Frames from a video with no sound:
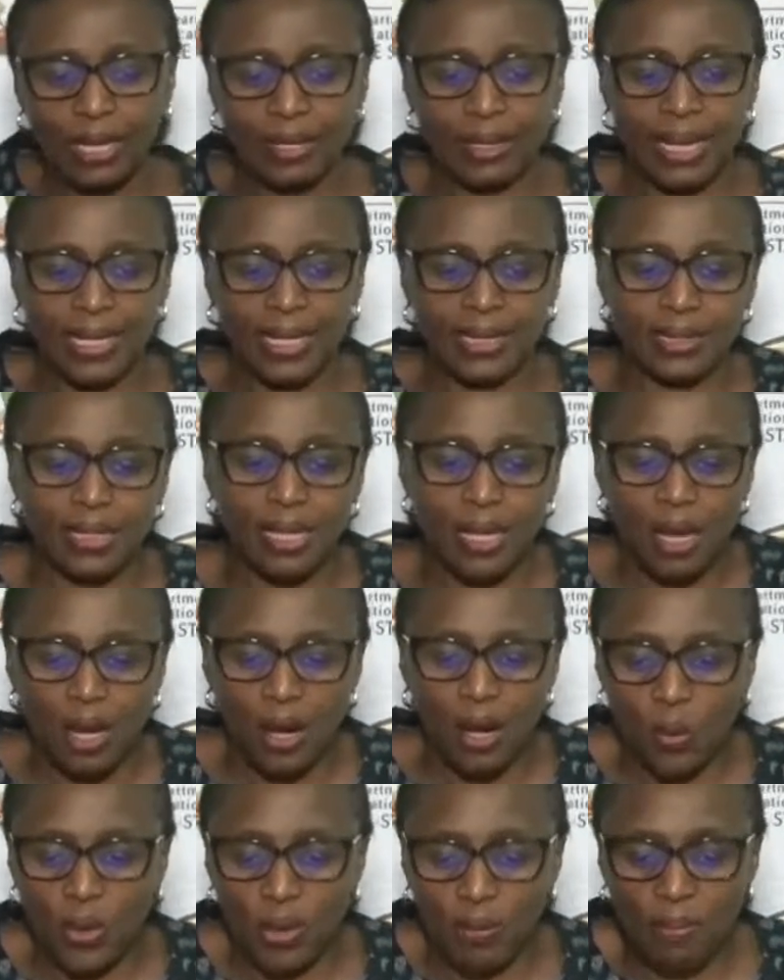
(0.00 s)
Right,
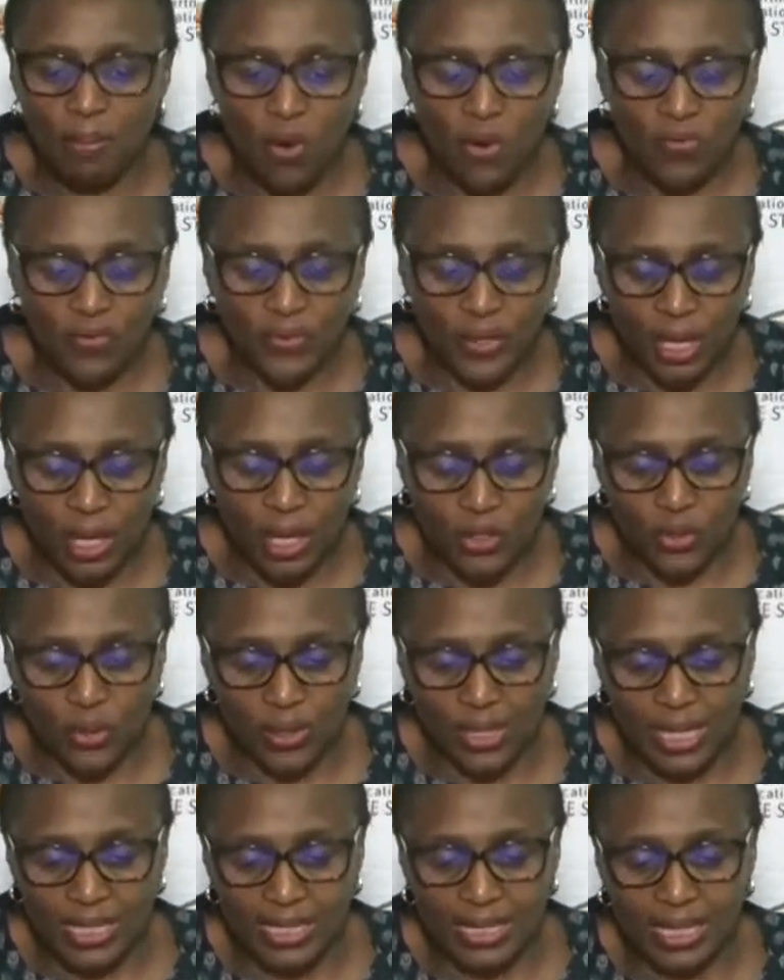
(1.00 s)
we move now to
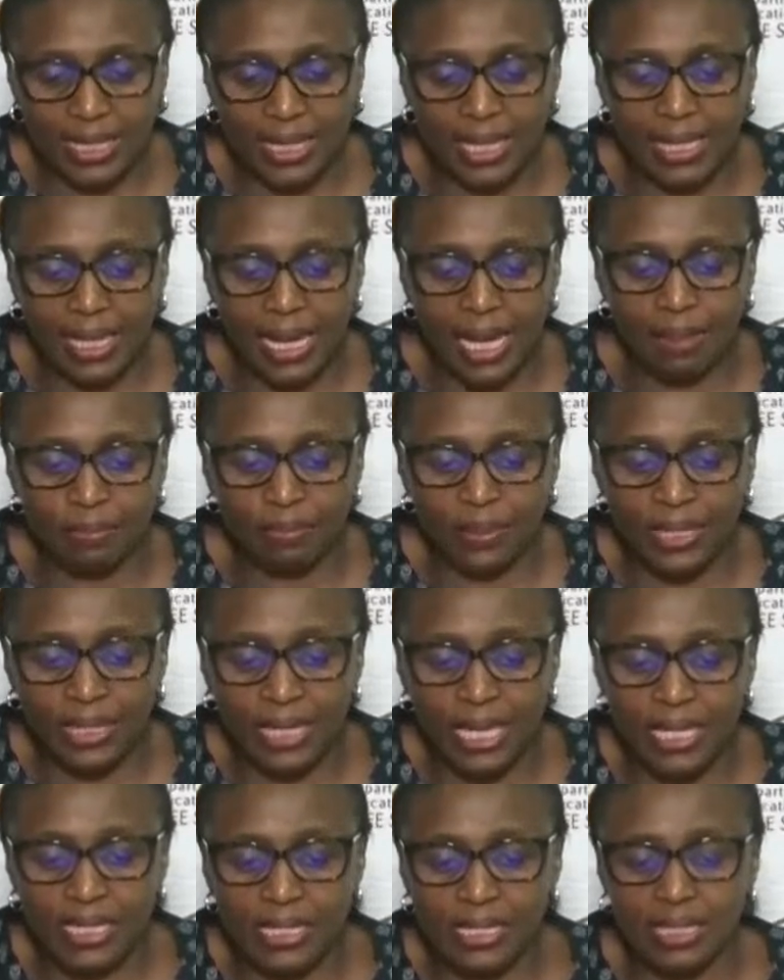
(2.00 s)
the second
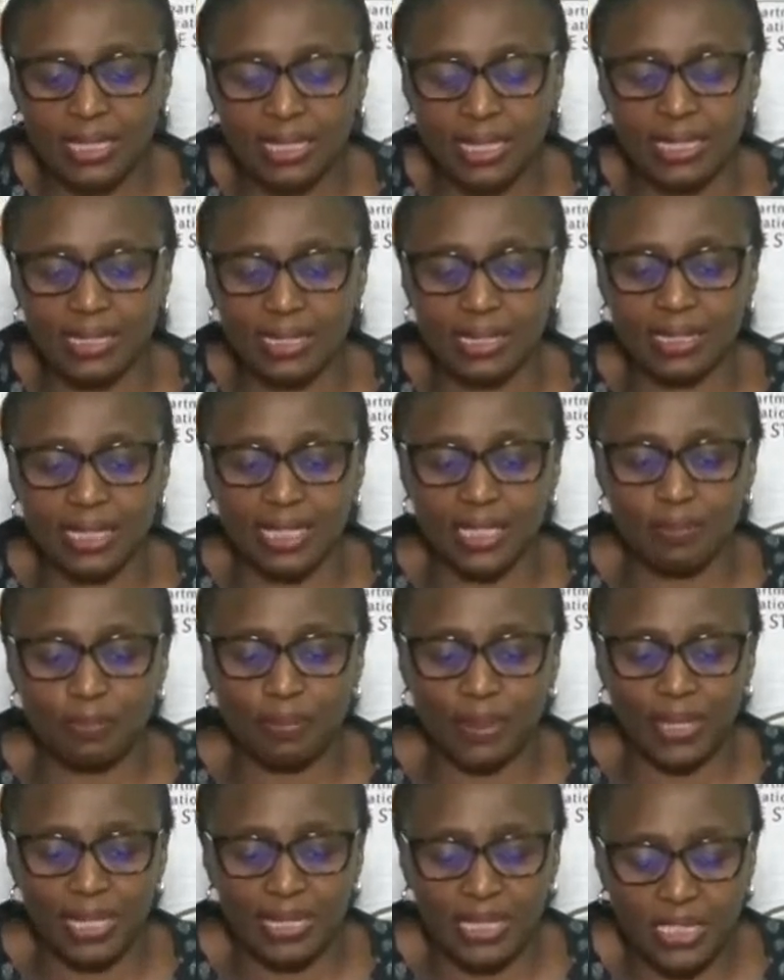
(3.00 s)
application, that is a
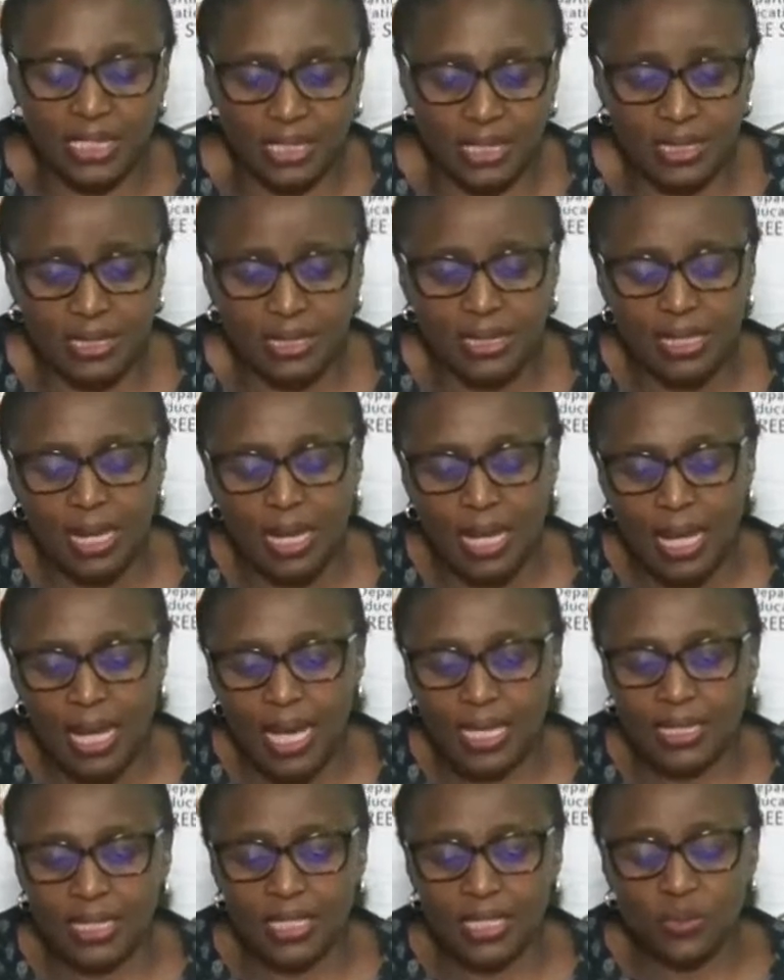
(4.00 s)
spreadsheet.
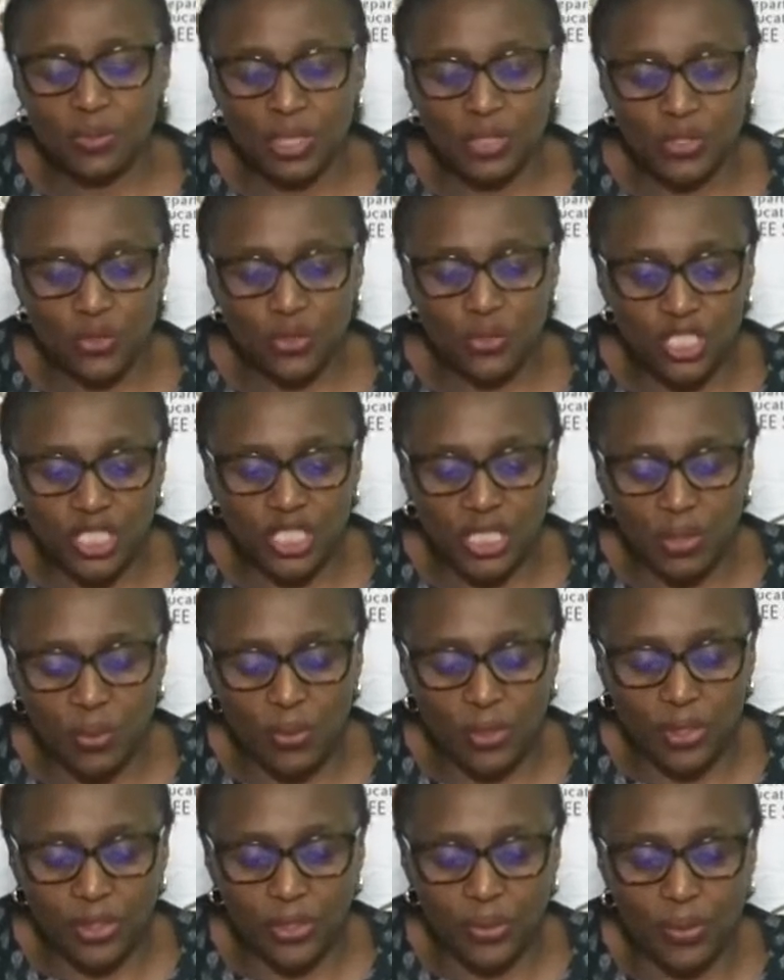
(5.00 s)
I just want to share
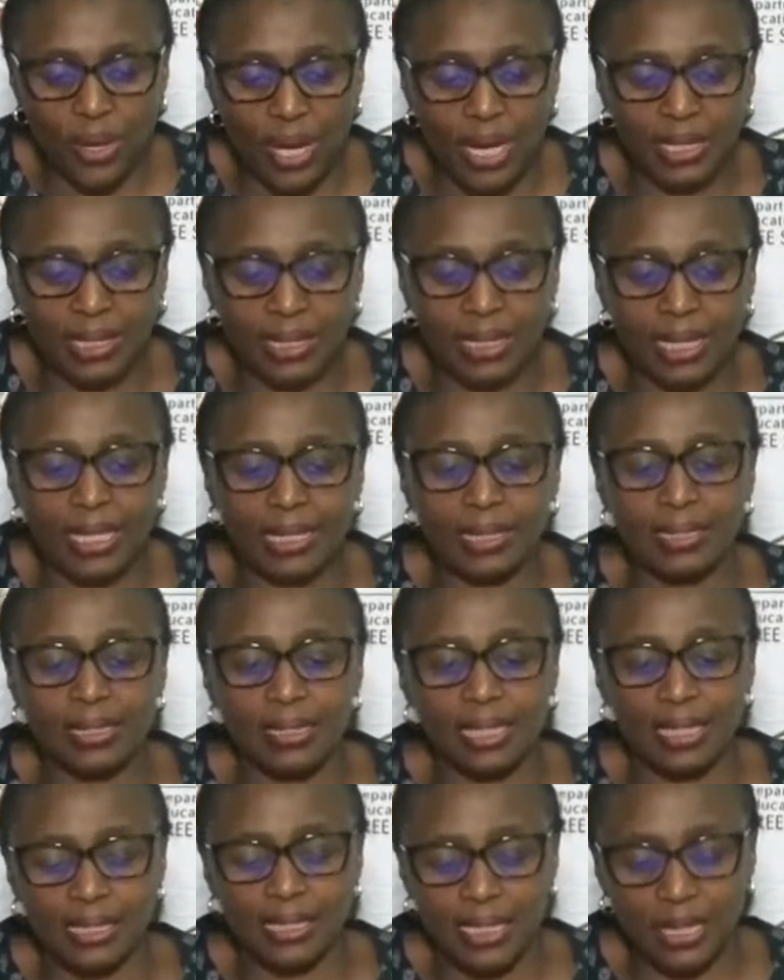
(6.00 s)
with you again
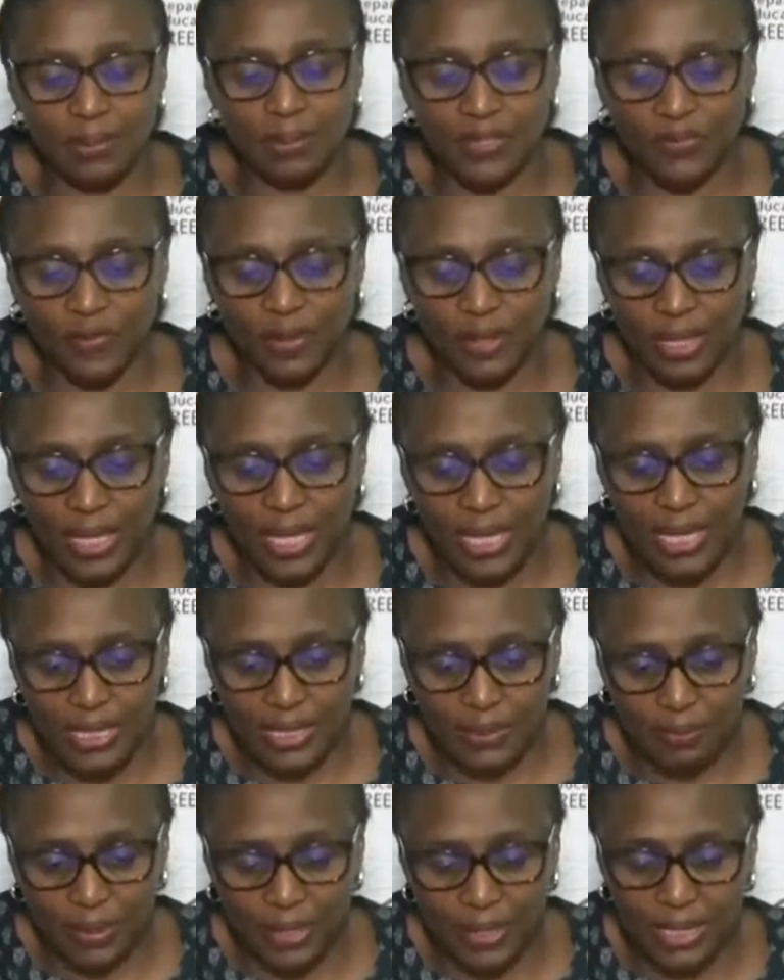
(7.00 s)
the tips for the
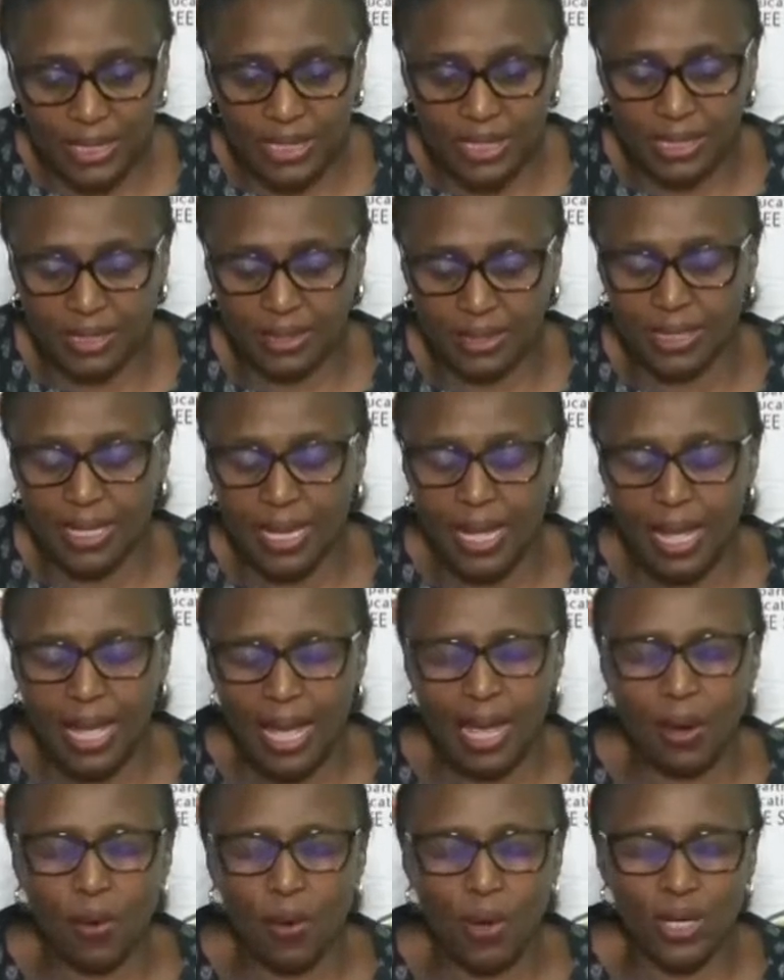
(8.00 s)
spreadsheet.
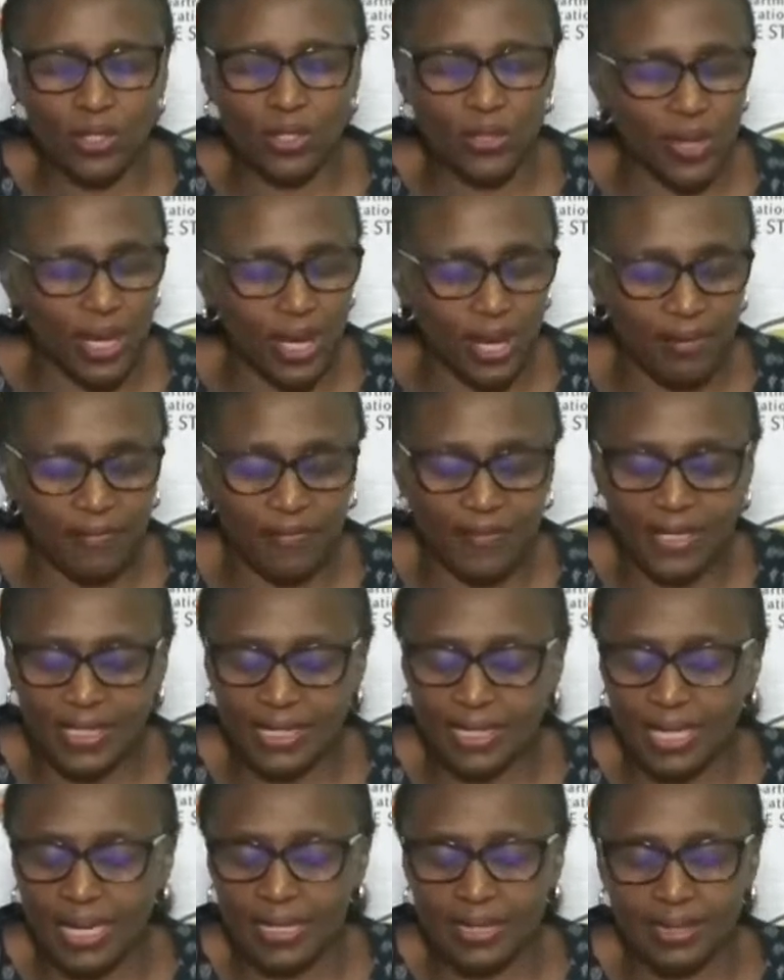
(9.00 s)
I want to
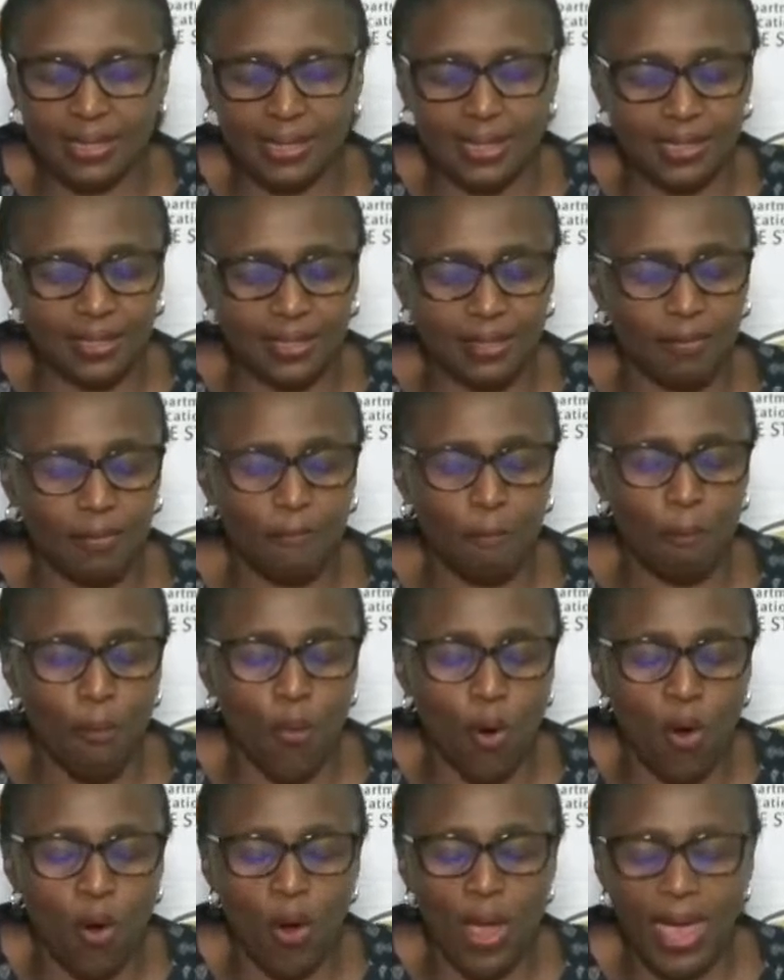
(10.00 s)
emphasize this
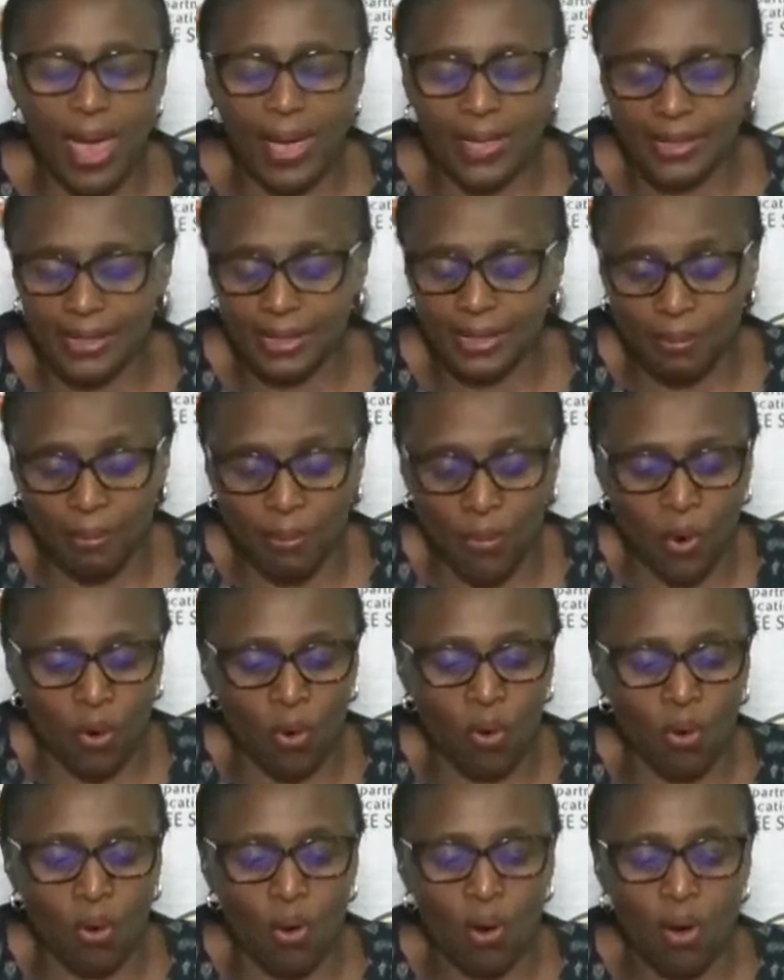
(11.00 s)
more and
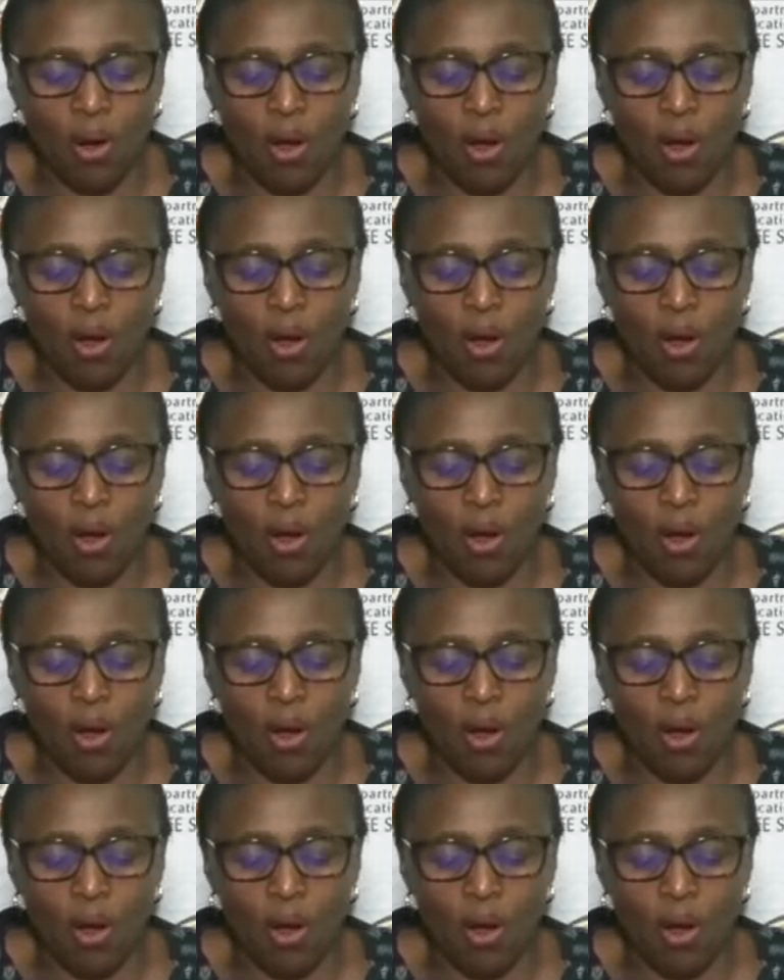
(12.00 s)
more.